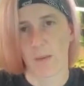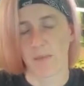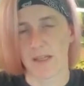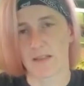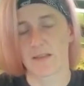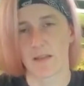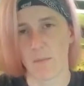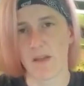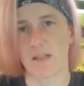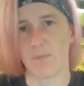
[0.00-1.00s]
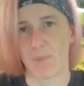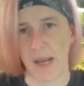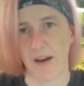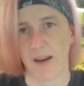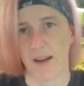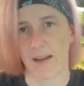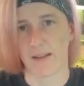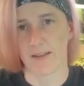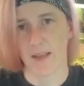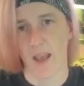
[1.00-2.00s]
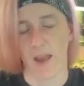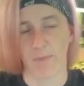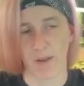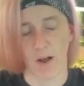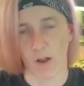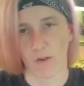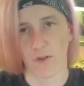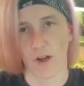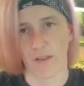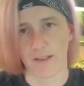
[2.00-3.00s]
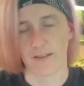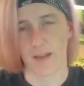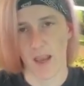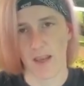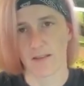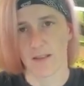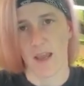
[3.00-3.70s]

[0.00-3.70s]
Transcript: because somebody's bare hands have been all over all these tanks.